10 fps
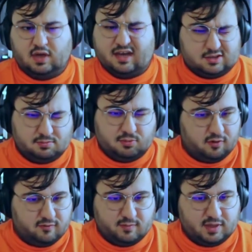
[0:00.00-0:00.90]
Actually,
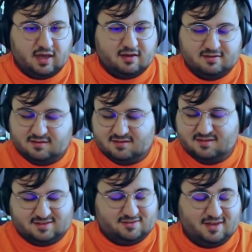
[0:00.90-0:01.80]
both, but yeah,
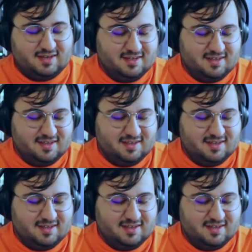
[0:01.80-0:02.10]
sorry.